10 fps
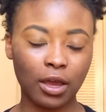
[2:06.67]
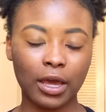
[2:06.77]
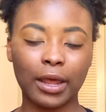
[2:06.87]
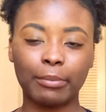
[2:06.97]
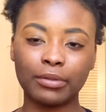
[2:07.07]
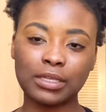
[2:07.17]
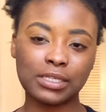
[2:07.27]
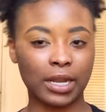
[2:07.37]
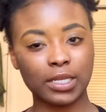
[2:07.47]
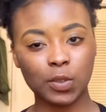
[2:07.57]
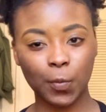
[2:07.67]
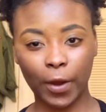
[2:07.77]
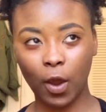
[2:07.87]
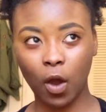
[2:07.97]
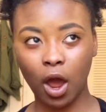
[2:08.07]
and I put the setting
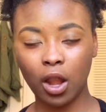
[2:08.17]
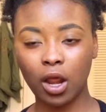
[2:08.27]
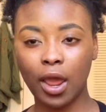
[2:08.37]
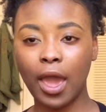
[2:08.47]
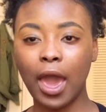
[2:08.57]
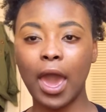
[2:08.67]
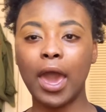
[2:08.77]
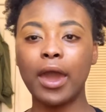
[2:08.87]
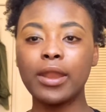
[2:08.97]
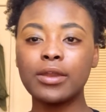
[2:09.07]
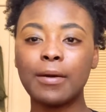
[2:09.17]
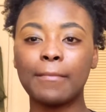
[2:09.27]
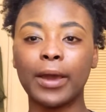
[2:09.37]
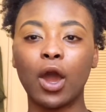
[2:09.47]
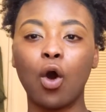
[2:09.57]
spray on and
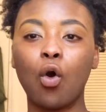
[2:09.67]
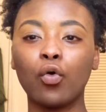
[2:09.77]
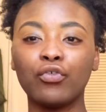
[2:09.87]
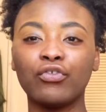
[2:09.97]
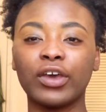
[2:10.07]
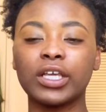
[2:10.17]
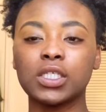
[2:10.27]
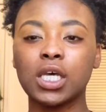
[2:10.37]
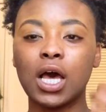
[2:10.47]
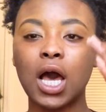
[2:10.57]
my whole face